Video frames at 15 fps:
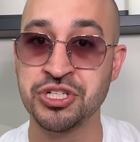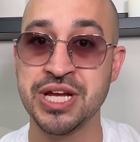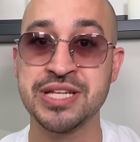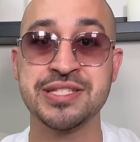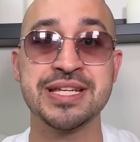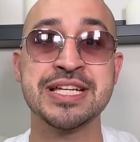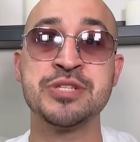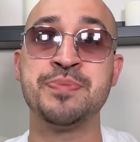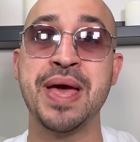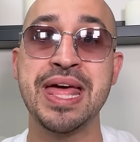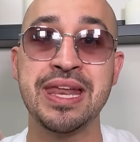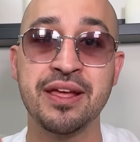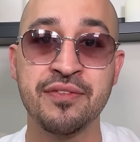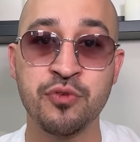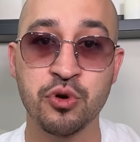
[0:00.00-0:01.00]
Chase is
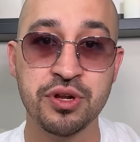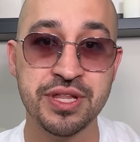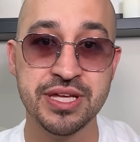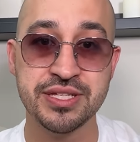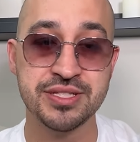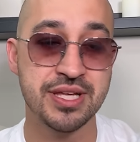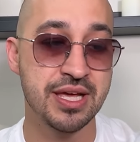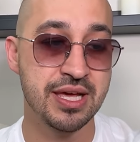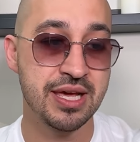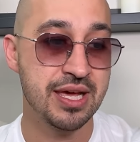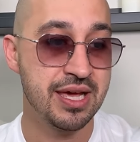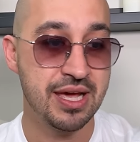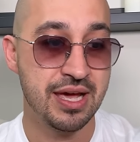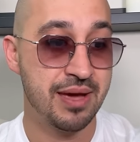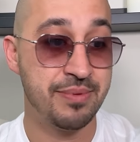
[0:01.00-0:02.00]
expanding for this.
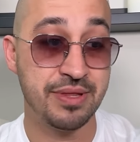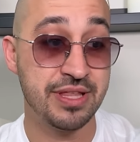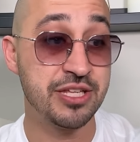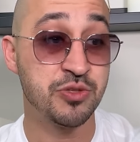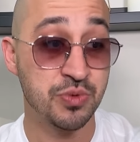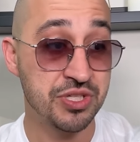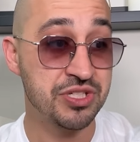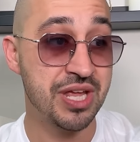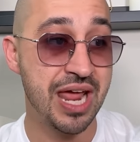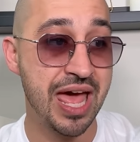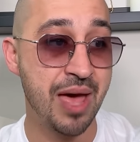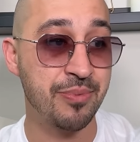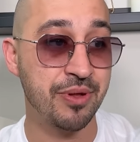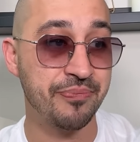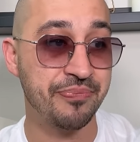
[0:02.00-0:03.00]
I mean, this is what's going to happen.